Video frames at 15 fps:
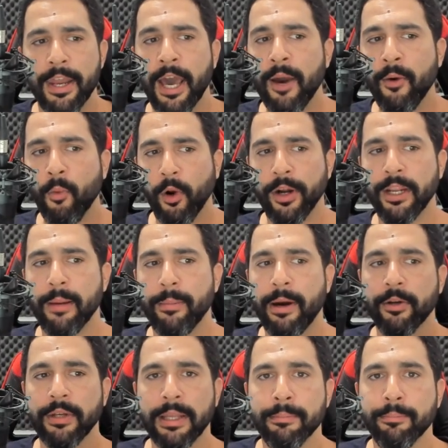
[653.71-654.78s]
not worrying
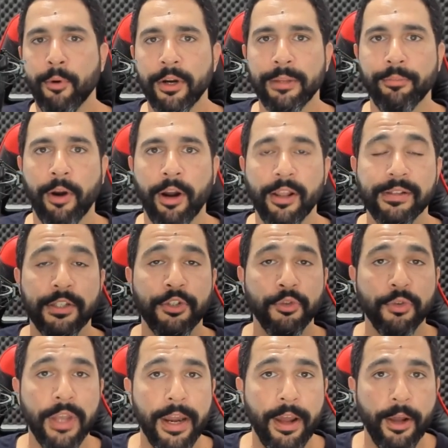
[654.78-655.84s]
about importing products that
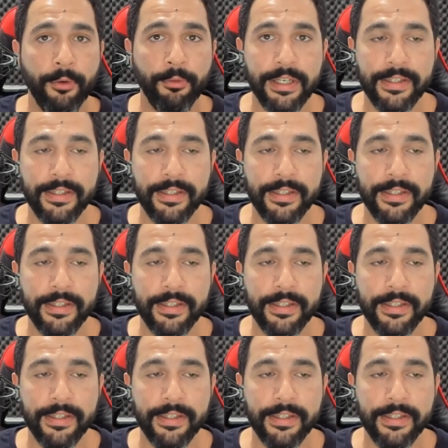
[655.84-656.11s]
you cannot